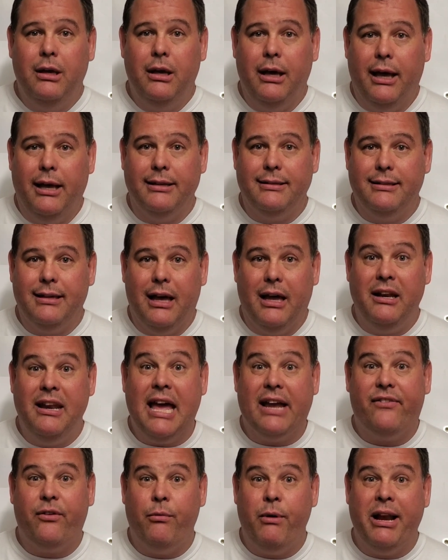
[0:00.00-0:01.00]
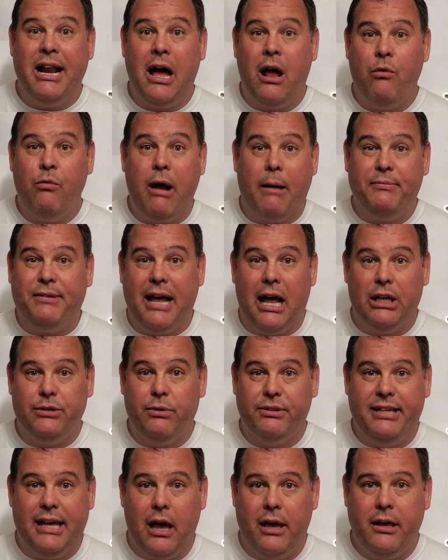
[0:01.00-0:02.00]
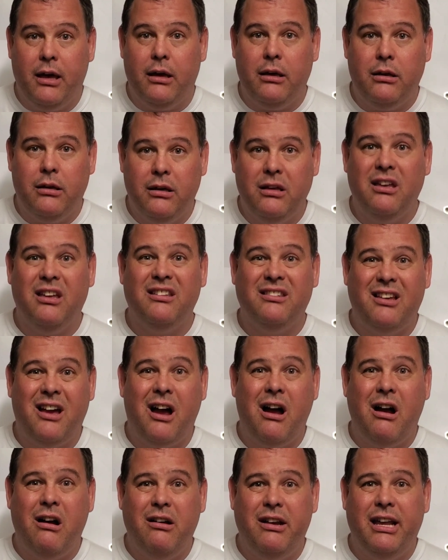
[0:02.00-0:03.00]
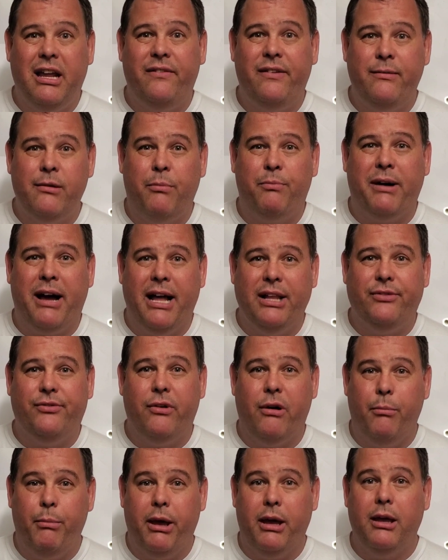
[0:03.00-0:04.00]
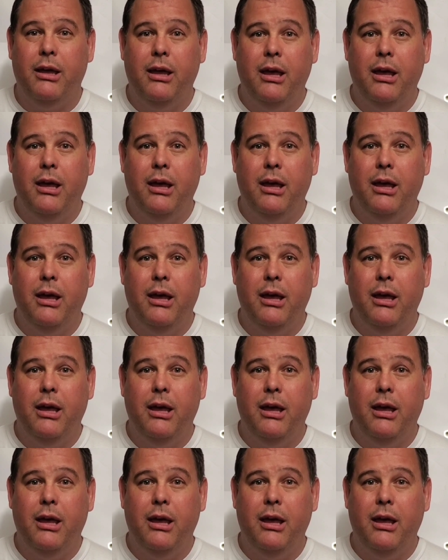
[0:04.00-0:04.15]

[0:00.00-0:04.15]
As Nick from Renowned Reptiles will tell you, it's hard to get female pieds from me.